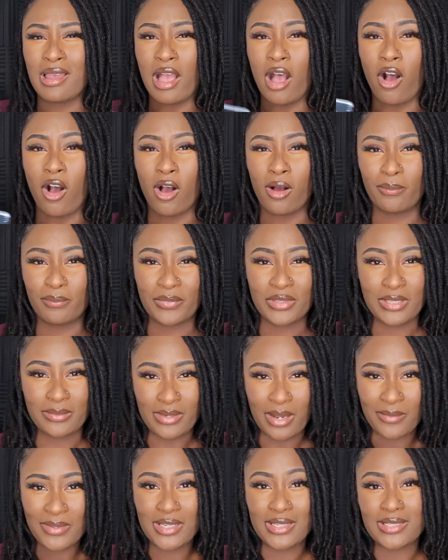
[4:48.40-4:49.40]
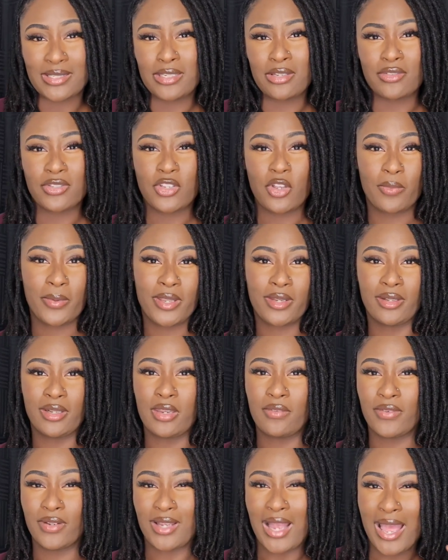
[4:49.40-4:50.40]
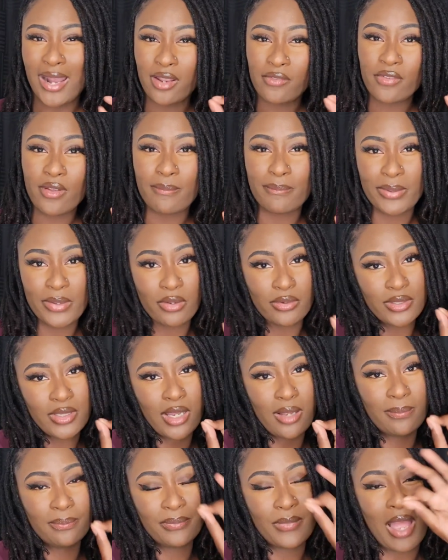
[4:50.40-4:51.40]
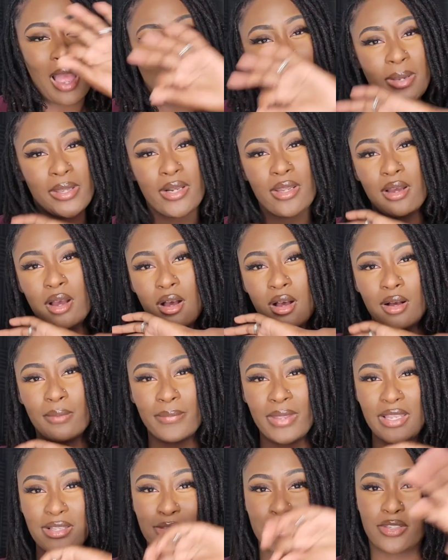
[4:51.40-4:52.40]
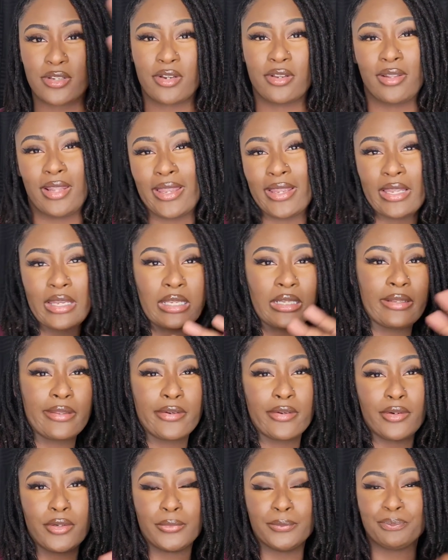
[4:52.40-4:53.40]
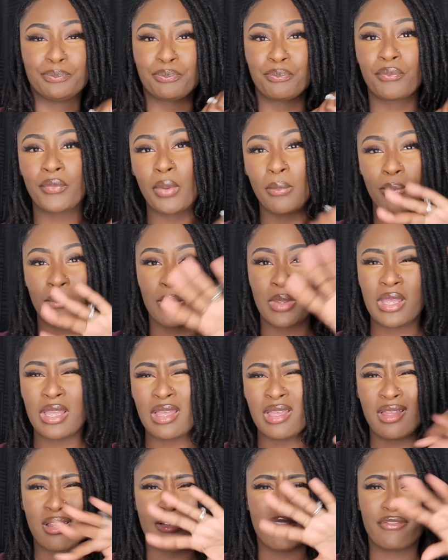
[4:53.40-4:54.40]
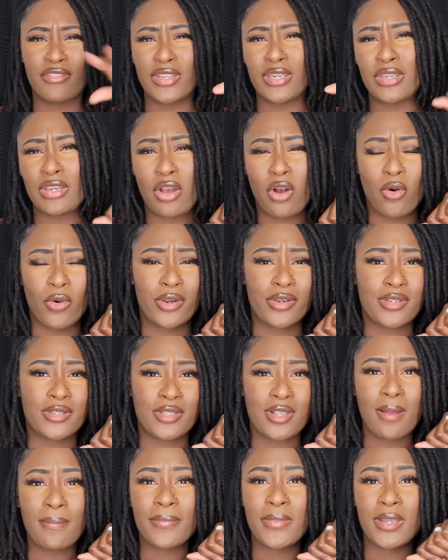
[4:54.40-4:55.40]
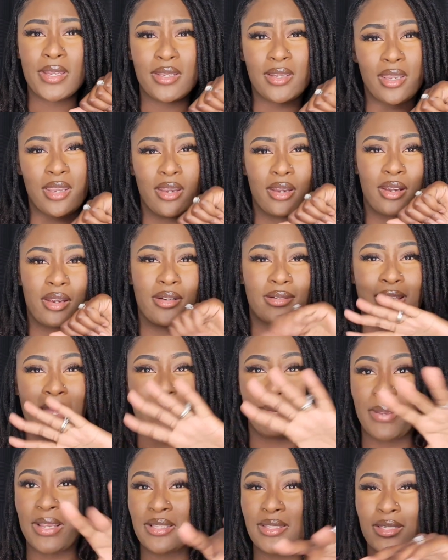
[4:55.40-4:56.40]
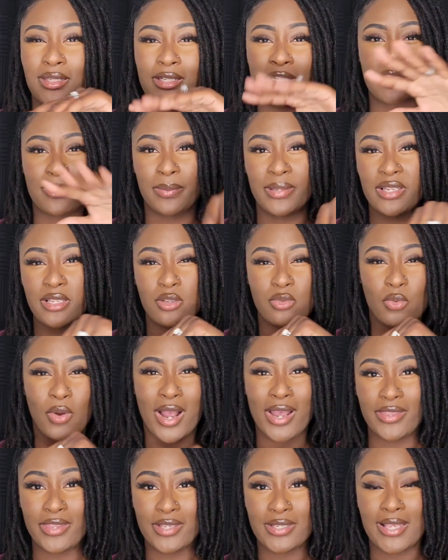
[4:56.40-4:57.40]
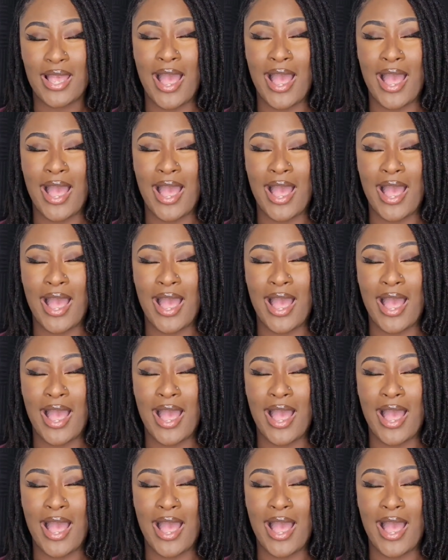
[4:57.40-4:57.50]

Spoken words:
sometimes Casile Soap can leave kind of a buildup. I'm gonna insert like a little video or something in here that basically explains why this